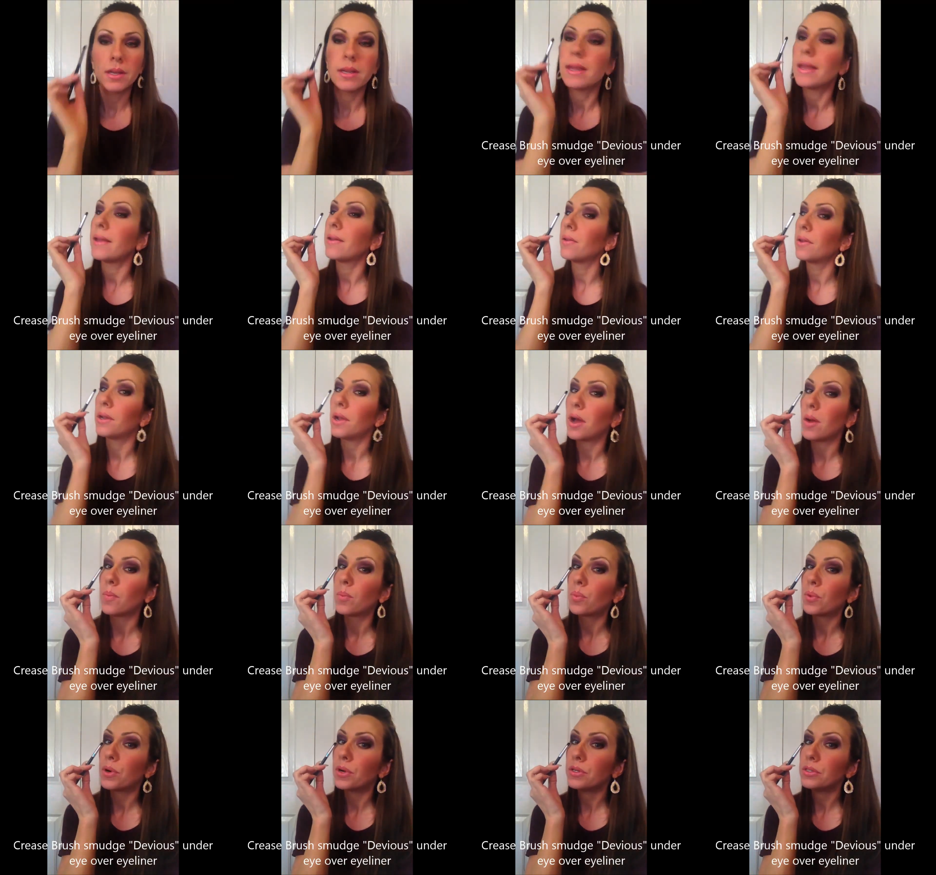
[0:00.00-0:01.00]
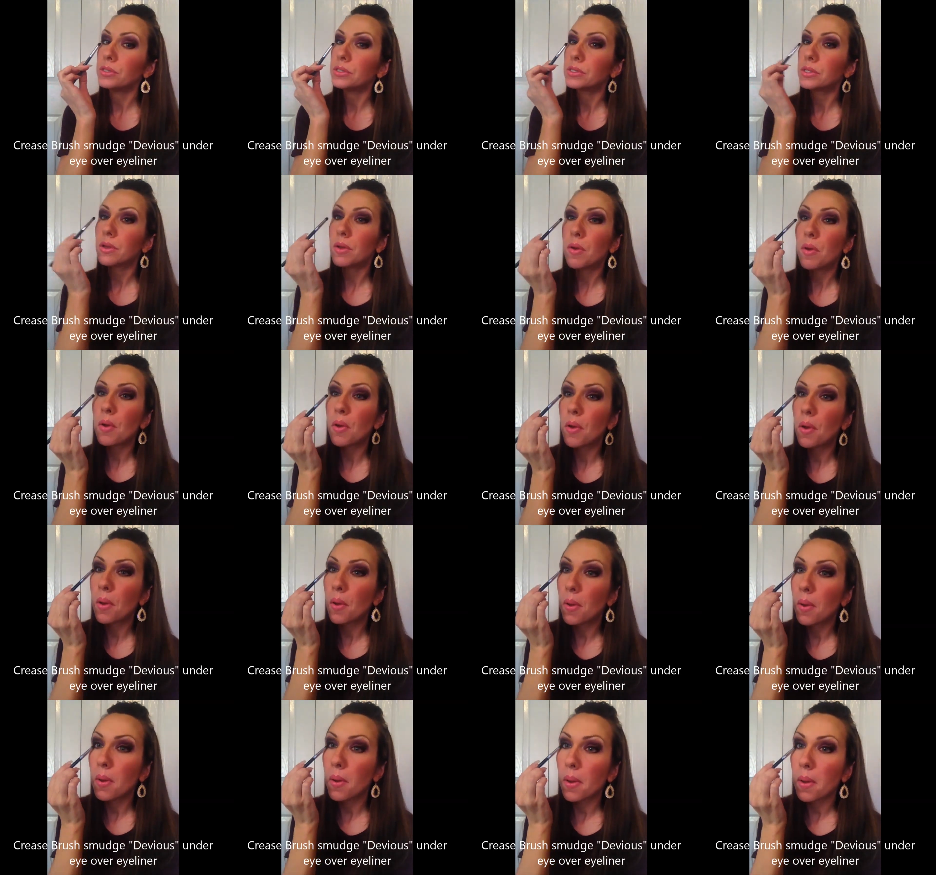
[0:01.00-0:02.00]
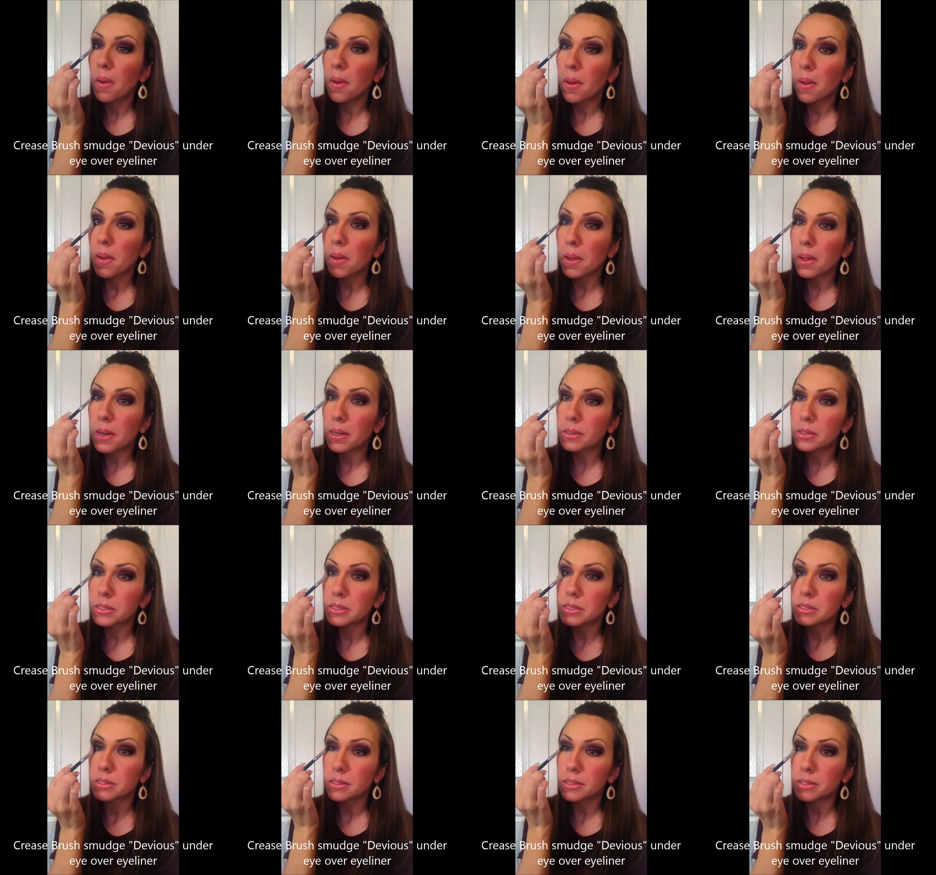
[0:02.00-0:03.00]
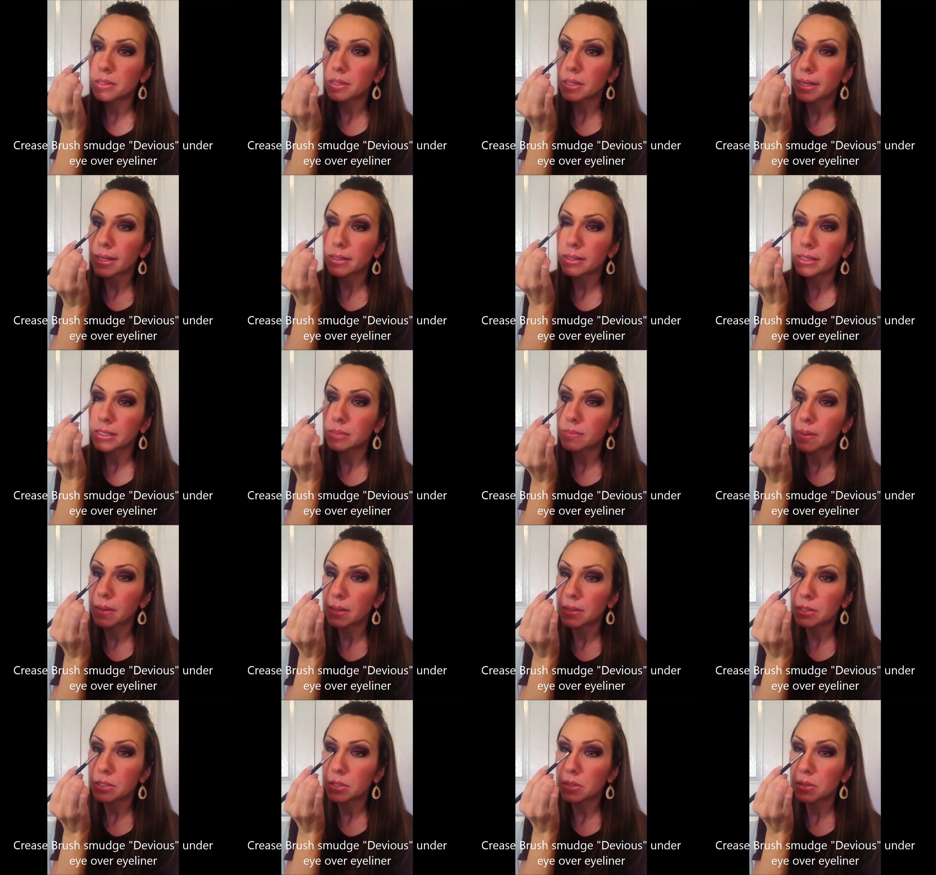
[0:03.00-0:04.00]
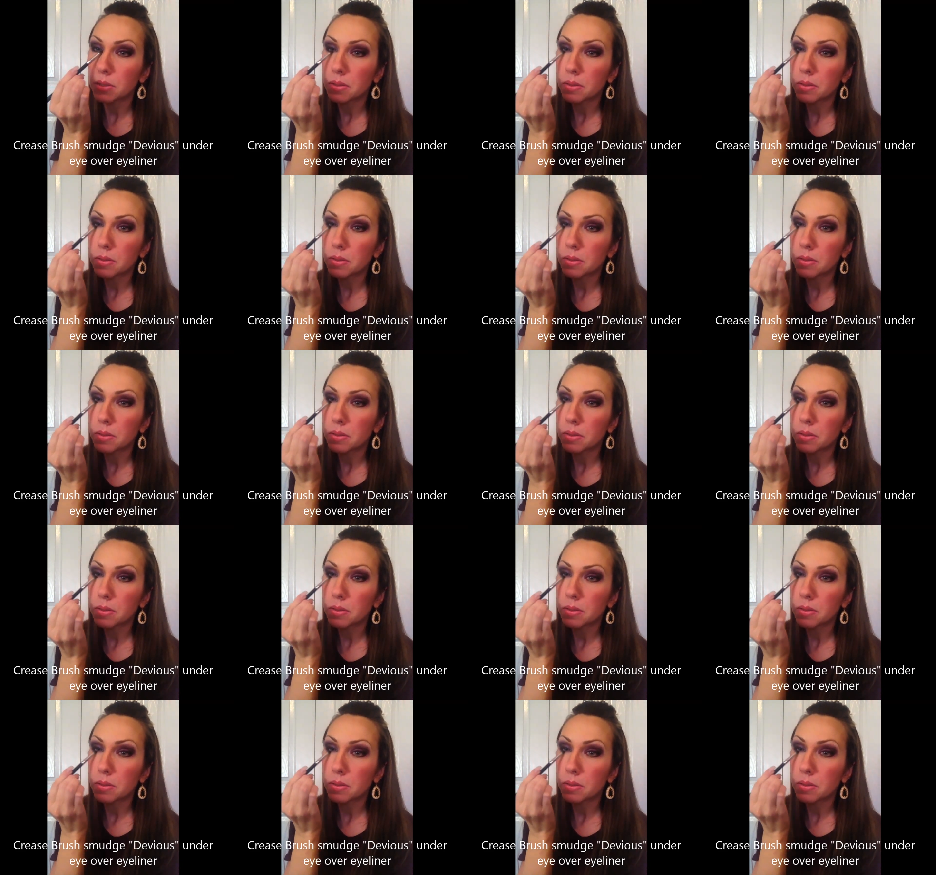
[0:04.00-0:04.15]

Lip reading: Angle it upwards, and then just lightly smudge.